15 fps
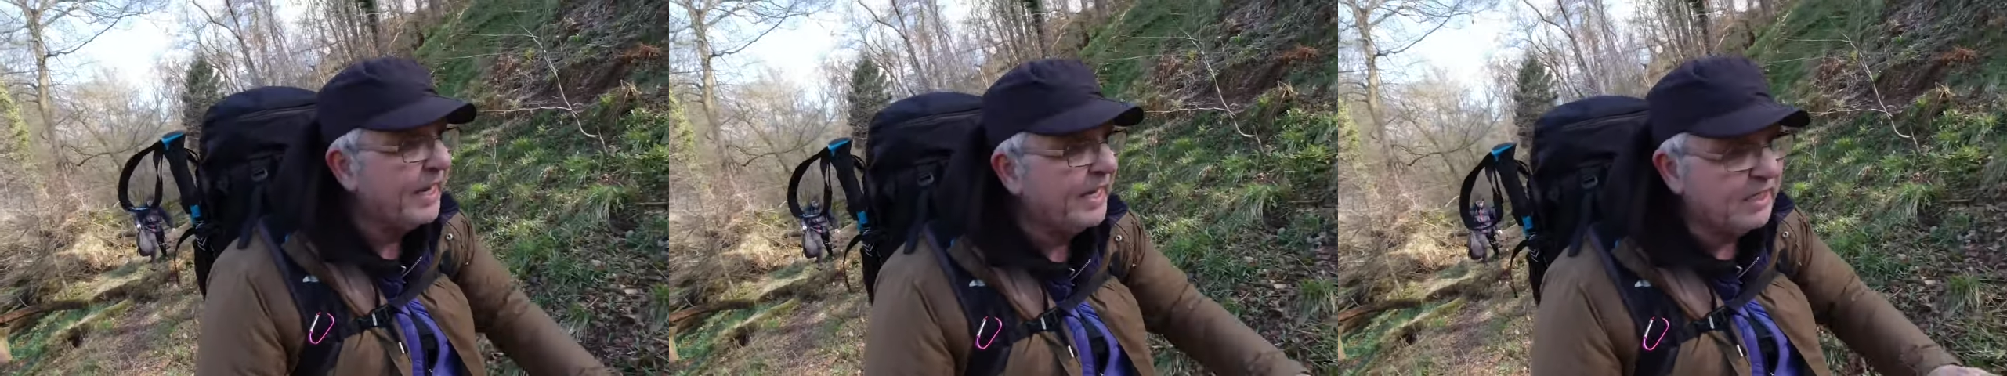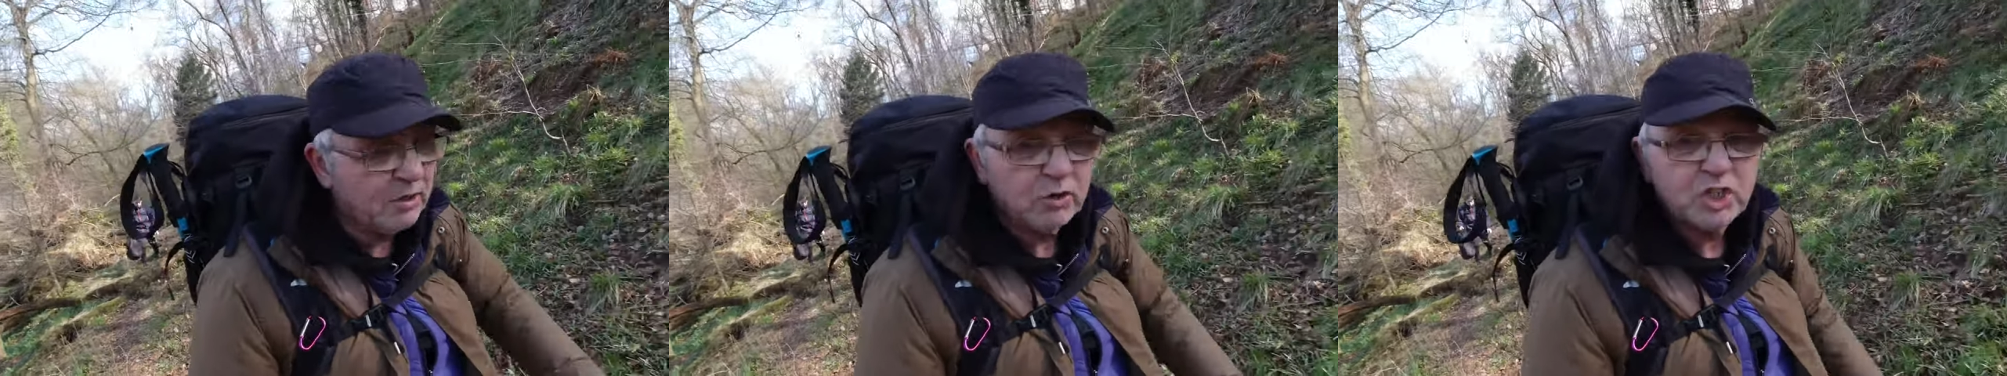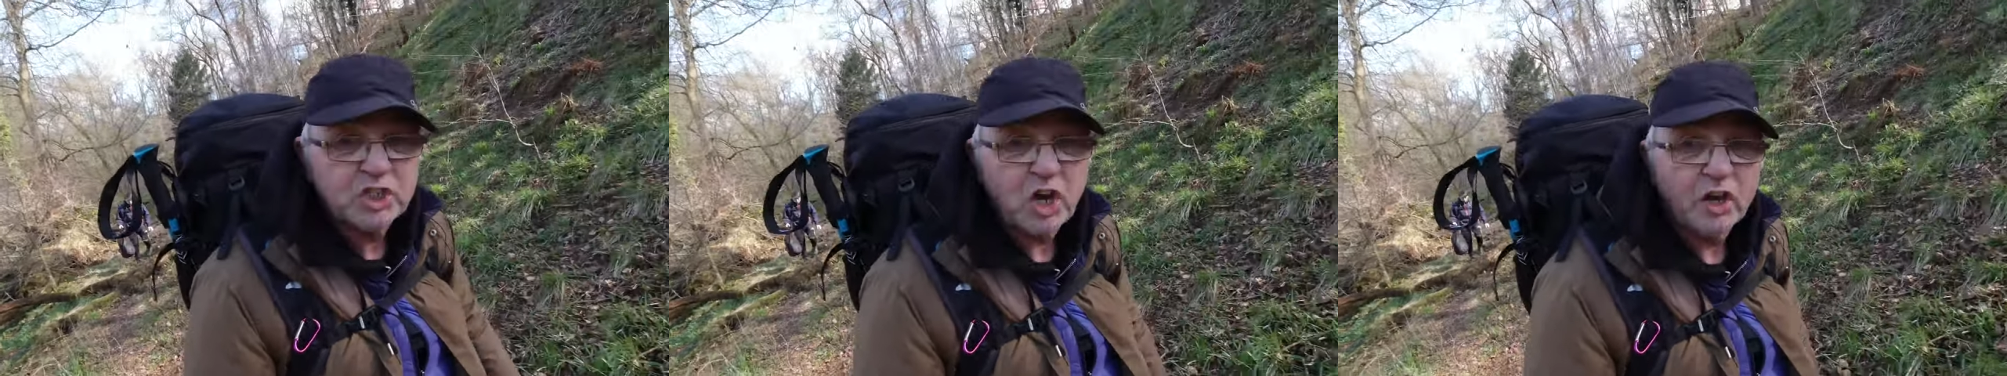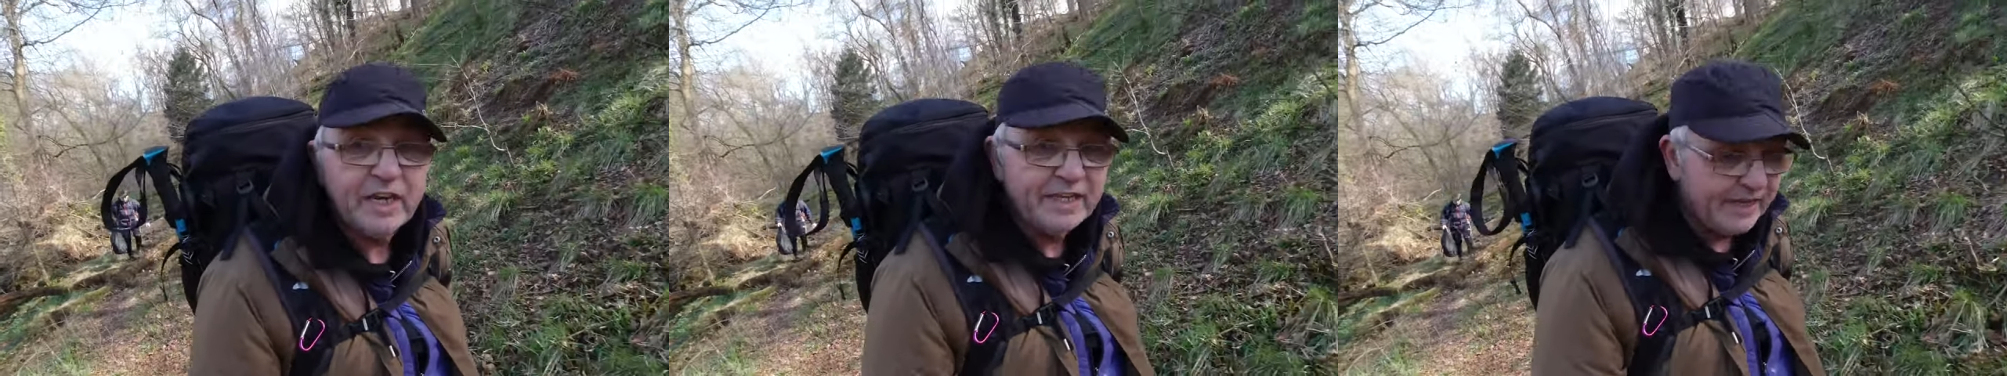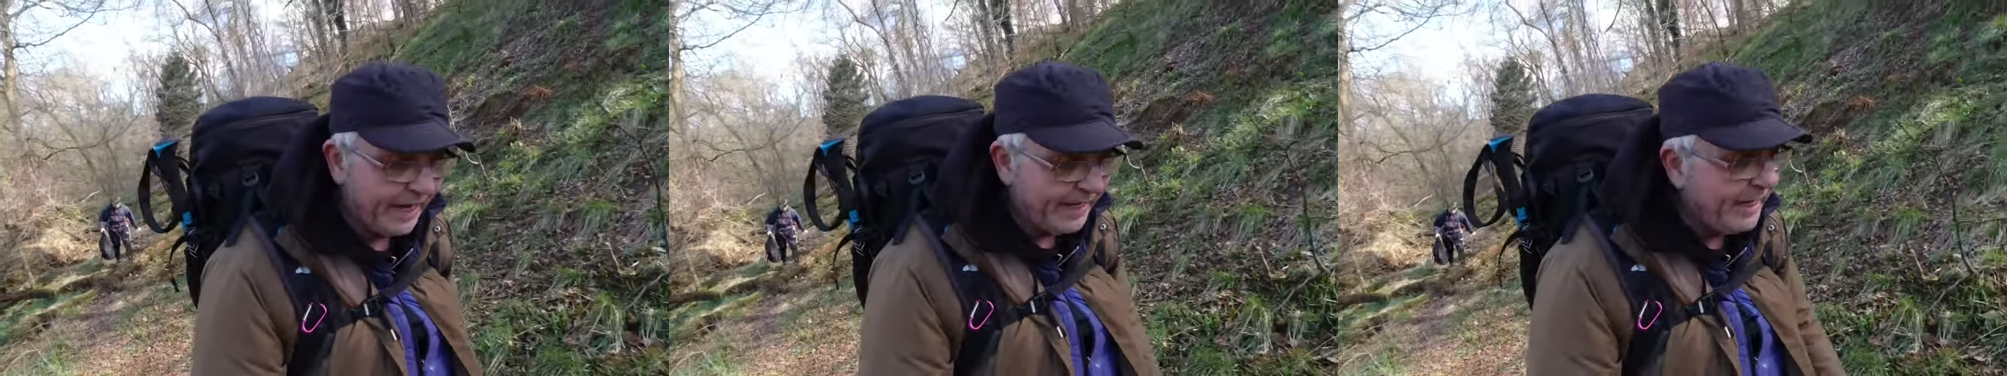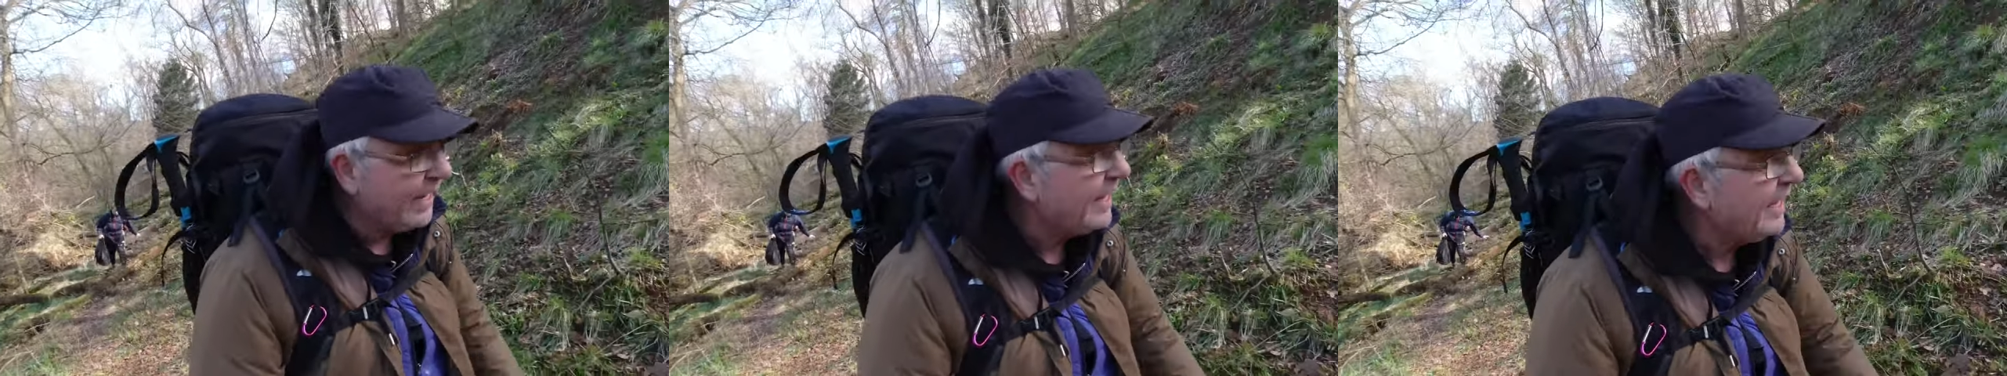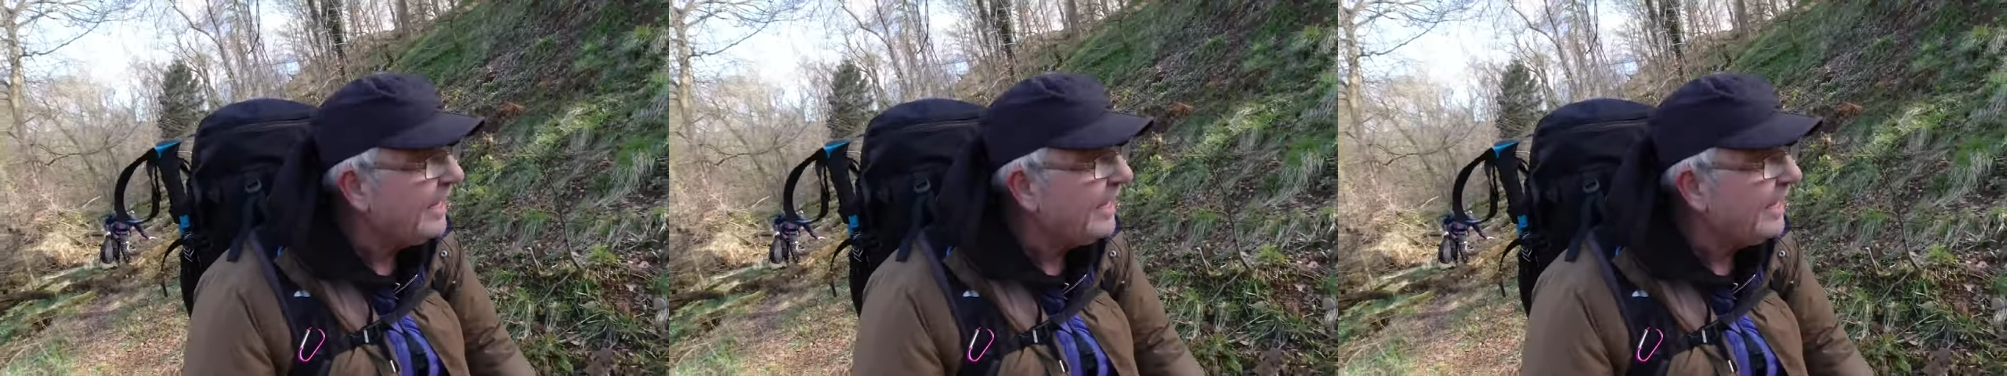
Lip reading: it goes solid then.